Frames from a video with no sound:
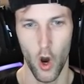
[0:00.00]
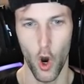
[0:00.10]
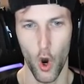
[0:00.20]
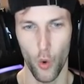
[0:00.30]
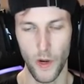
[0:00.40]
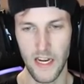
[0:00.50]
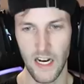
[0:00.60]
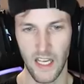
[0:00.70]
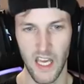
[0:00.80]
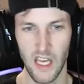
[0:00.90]
Oh, we need
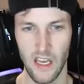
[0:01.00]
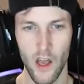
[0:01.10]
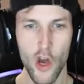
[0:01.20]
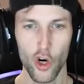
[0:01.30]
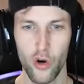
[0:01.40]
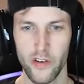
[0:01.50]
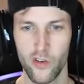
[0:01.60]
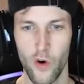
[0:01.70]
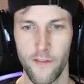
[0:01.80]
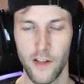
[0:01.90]
a key. Chris
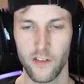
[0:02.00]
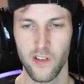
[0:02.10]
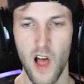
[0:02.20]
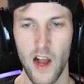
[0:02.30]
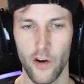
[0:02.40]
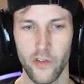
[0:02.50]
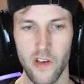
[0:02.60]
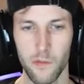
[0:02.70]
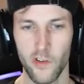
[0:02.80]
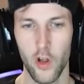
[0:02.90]
Griffin's locker
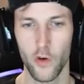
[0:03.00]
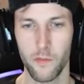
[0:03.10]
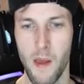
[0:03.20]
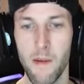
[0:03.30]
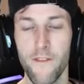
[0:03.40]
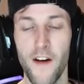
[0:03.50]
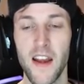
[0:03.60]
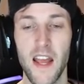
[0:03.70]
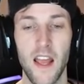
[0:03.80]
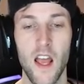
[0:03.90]
seems closed. Maybe
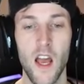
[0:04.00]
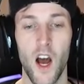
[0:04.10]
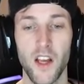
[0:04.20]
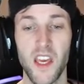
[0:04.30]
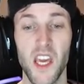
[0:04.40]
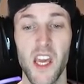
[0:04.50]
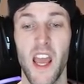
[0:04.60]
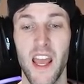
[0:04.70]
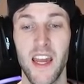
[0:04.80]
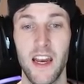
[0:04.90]
find a, a key
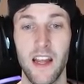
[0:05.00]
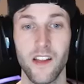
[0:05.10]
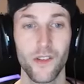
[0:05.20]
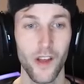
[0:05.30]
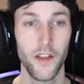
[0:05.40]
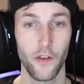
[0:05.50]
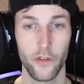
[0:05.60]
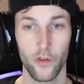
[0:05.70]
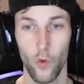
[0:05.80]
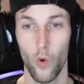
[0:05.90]
hidden inside the
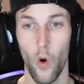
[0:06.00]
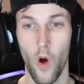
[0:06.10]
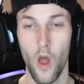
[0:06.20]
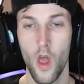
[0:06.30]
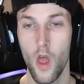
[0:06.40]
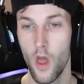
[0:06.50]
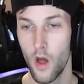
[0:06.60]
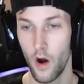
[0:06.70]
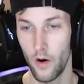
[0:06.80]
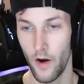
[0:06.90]
school.
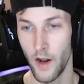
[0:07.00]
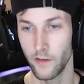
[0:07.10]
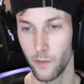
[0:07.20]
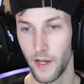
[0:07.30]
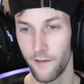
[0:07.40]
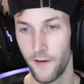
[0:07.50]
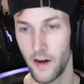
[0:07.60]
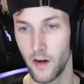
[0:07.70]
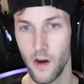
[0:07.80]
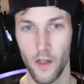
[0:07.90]
Alright, so we gotta find
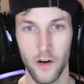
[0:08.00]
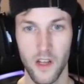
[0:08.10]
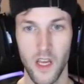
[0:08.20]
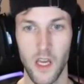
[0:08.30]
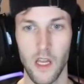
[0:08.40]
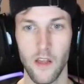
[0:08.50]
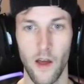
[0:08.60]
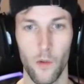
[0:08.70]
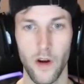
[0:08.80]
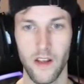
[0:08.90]
another key.
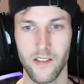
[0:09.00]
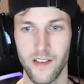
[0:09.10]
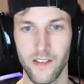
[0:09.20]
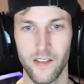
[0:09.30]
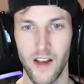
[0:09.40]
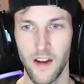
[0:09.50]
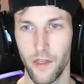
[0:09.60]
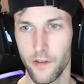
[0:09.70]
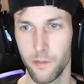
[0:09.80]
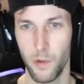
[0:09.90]
That one is inside
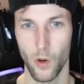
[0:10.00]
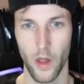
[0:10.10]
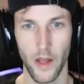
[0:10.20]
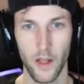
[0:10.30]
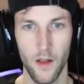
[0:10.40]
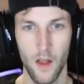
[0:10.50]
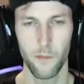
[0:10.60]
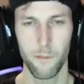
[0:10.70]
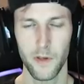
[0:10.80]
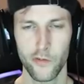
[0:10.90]
this building.
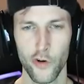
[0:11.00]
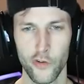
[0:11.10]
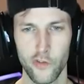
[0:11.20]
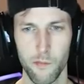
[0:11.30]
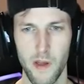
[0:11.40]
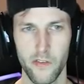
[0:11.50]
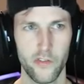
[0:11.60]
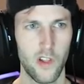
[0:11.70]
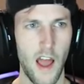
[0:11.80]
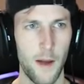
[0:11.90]
Mr.
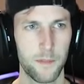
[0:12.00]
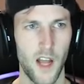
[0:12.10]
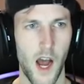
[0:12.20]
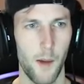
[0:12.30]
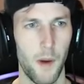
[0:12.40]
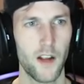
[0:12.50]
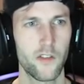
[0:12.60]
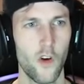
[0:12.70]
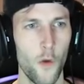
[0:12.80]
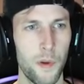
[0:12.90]
Smith's laptop. I
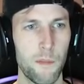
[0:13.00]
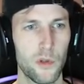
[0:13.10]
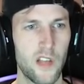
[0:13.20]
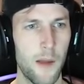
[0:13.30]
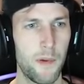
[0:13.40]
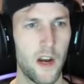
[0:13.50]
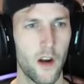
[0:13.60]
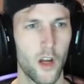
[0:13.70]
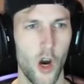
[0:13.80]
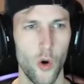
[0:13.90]
saw people type in
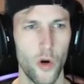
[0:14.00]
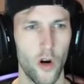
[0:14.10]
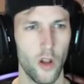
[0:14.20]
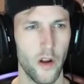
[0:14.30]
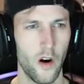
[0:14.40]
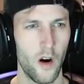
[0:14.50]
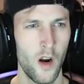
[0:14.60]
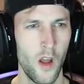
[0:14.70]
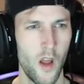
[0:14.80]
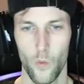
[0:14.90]
a code earlier.
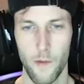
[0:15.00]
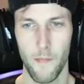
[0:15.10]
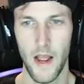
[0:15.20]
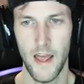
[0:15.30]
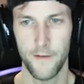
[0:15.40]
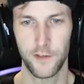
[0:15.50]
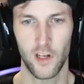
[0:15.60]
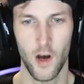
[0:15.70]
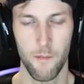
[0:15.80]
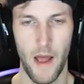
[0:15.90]
We might have to
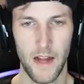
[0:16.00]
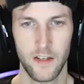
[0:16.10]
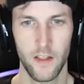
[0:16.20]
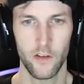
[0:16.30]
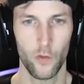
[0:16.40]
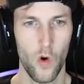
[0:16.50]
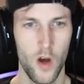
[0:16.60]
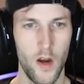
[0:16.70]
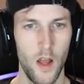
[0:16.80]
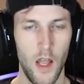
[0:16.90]
come back to this
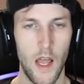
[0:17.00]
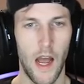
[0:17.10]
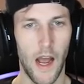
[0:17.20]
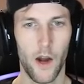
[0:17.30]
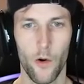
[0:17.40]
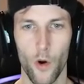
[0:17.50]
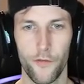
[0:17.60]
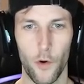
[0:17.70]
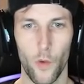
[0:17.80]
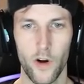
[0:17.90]
one. I don't know
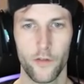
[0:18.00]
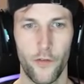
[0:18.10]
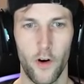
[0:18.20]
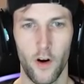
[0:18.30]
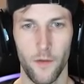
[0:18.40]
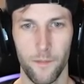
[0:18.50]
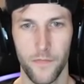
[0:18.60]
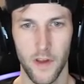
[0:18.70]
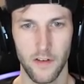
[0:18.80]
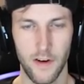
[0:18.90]
if it works for
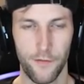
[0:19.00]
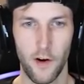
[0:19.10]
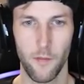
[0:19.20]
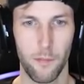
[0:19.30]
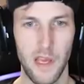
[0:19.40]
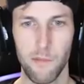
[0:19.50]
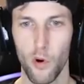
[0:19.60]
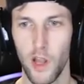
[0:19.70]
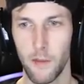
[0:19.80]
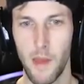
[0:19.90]
different
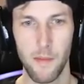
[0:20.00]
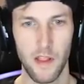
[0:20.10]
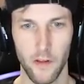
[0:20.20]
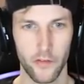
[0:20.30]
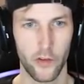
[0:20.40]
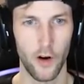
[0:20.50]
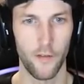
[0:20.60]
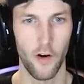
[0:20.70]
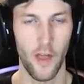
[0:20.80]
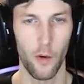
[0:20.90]
people. Like, maybe the
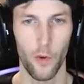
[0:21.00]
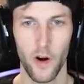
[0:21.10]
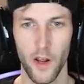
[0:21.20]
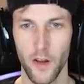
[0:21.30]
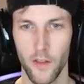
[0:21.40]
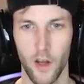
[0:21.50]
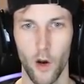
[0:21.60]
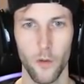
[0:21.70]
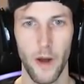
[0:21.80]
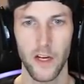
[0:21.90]
server that we're in, the
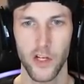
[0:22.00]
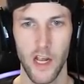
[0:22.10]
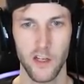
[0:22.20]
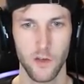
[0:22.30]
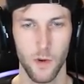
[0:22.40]
code might change,